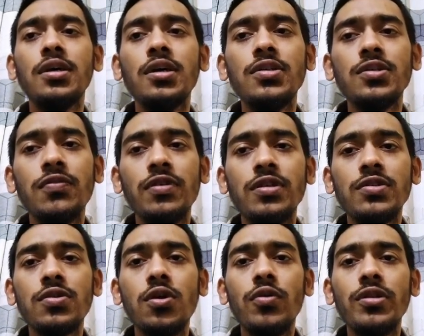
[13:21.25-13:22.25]
So if I just
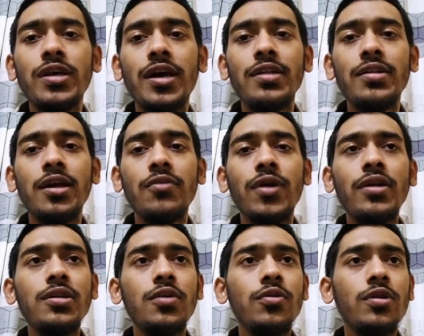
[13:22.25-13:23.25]
go with that, and right
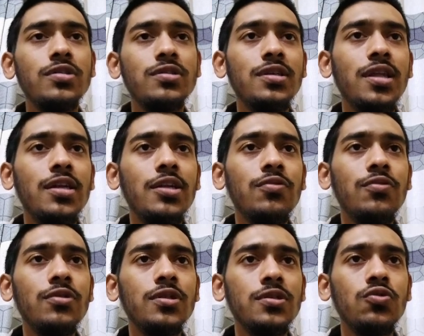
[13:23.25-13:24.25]
now you can see that it will
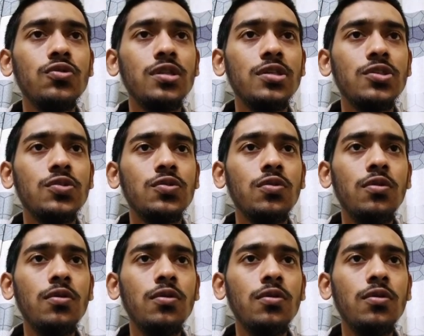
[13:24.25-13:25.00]
just use this tool.